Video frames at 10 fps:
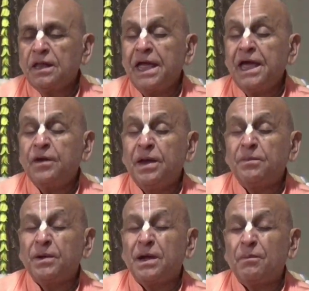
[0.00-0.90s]
air
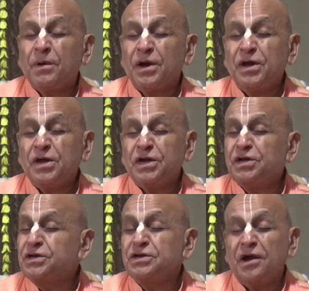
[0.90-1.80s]
when become conditioned,
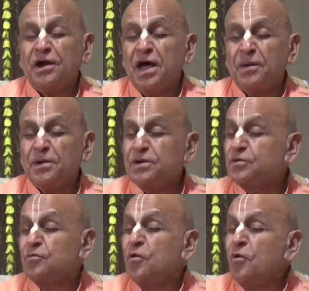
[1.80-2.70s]
it's not normal, it's
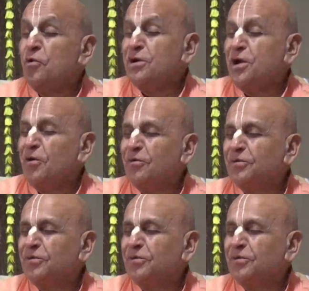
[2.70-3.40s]
cold now.